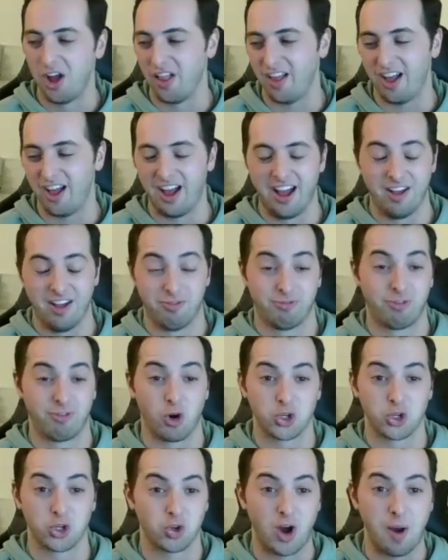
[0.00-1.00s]
a
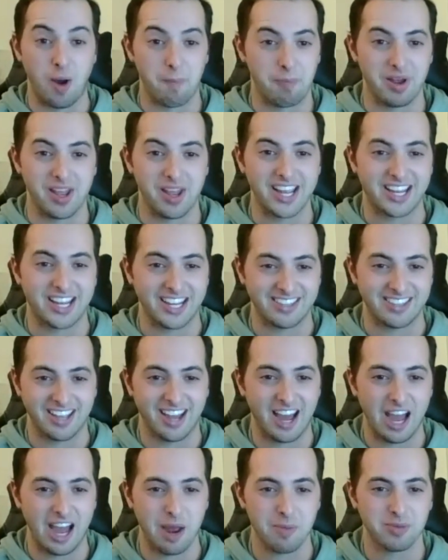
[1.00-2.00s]
first-round pick at
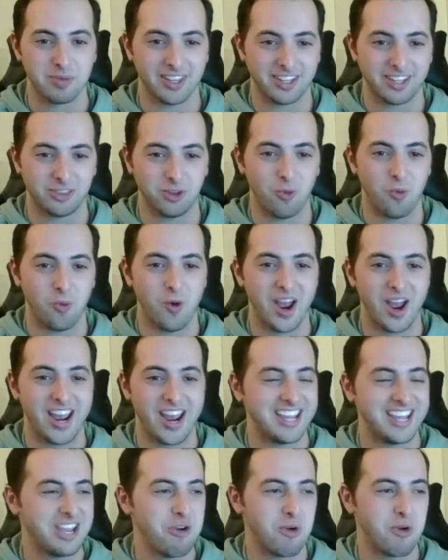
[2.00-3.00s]
times. Right. Like the way
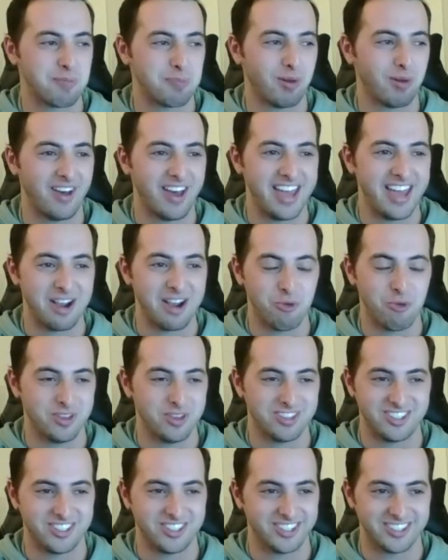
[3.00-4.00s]
he was playing was
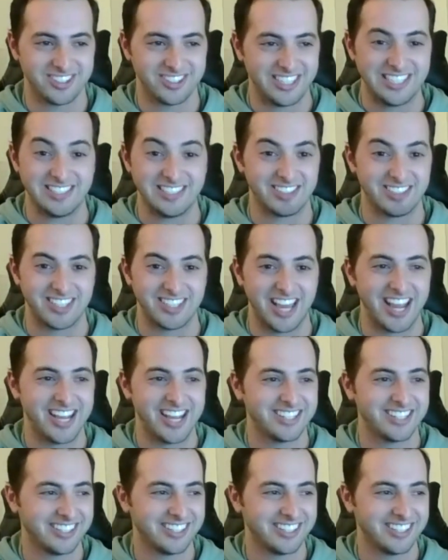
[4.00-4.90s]
just insane.